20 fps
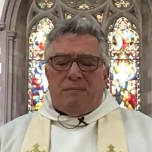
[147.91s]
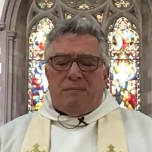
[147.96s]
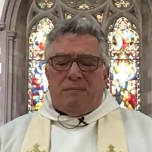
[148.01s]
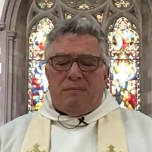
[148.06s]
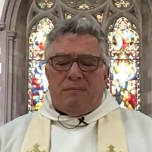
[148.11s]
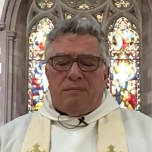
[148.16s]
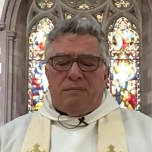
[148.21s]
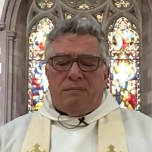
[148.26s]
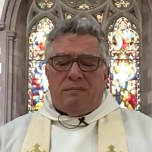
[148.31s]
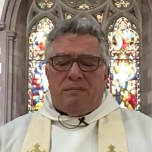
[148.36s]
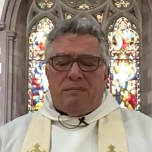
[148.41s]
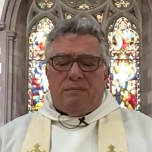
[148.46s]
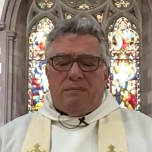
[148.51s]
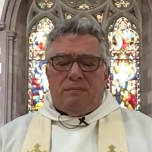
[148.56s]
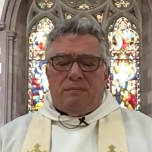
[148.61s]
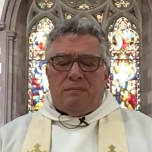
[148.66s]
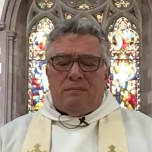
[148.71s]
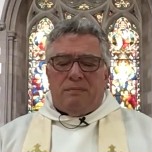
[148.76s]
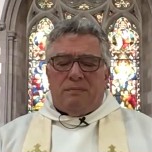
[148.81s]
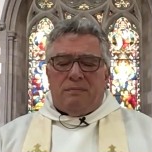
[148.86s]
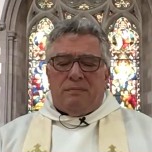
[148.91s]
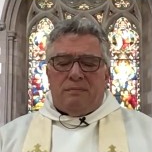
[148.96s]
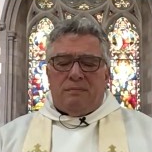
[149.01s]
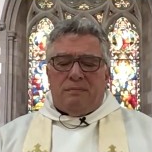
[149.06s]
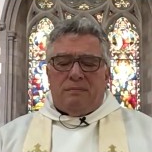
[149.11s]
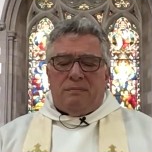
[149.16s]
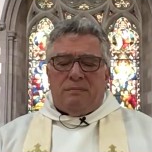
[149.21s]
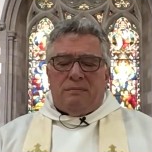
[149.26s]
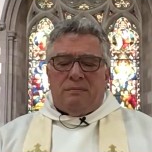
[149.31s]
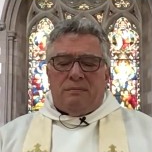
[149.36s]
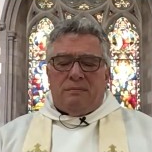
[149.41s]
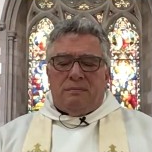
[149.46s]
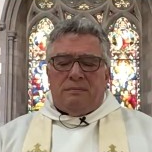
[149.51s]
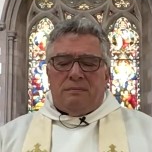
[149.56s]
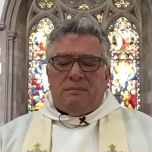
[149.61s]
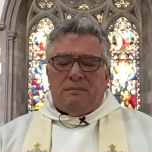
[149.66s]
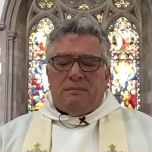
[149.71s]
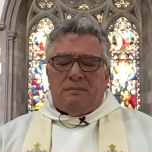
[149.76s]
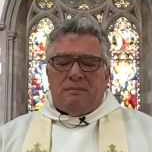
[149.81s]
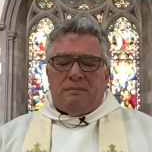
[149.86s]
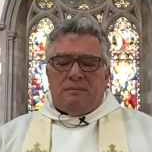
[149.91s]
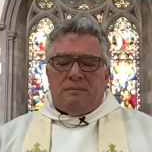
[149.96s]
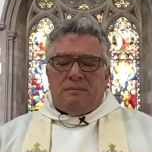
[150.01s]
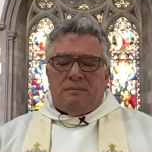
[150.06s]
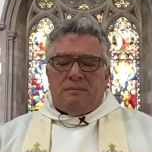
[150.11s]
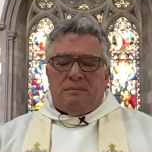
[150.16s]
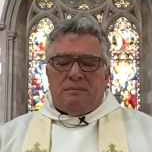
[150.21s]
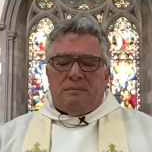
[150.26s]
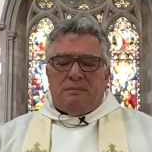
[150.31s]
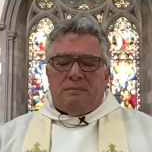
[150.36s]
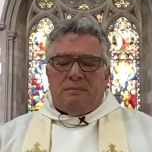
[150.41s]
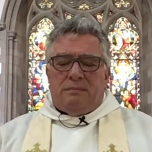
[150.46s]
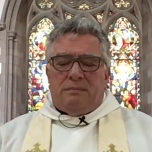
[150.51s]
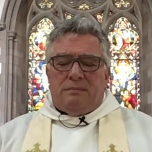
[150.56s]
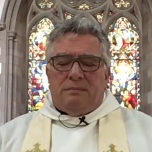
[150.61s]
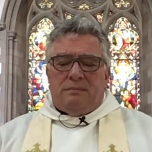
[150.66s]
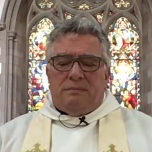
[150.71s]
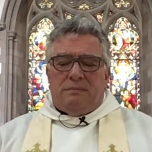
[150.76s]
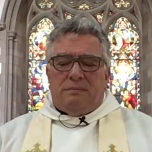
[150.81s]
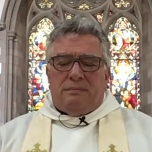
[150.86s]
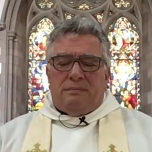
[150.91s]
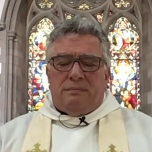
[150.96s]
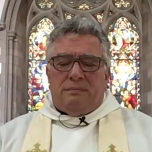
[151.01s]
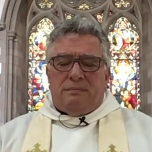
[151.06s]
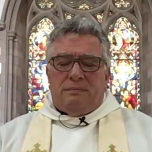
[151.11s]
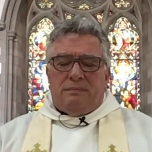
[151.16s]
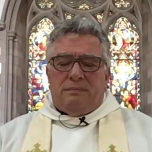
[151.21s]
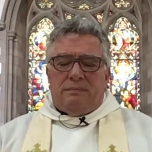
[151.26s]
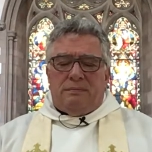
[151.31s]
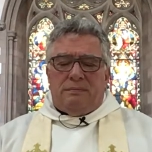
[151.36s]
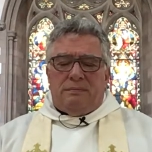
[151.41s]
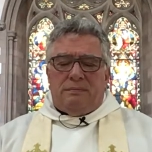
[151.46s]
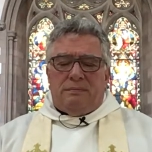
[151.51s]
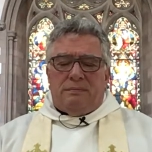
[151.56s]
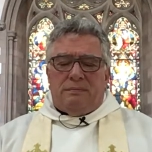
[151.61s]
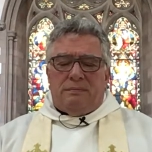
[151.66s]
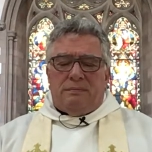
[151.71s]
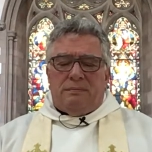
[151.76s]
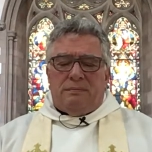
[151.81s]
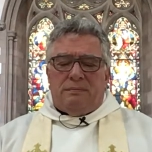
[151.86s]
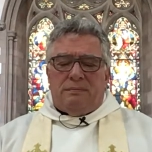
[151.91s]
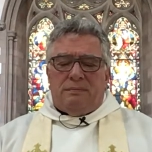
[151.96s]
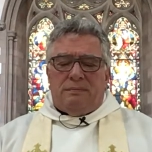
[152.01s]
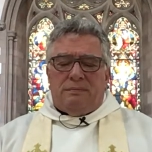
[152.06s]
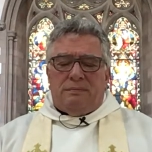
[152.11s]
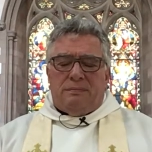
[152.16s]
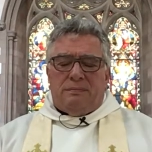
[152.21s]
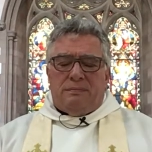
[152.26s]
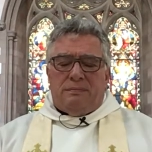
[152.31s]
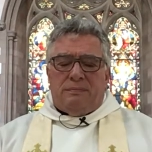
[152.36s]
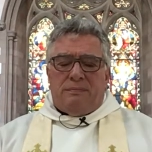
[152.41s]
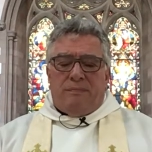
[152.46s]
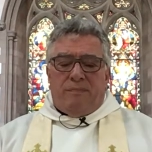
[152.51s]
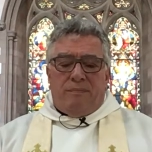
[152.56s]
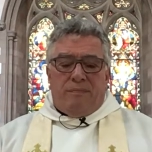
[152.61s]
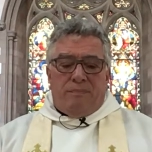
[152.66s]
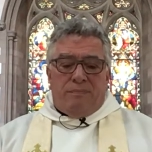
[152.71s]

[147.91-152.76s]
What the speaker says: Nothing is said.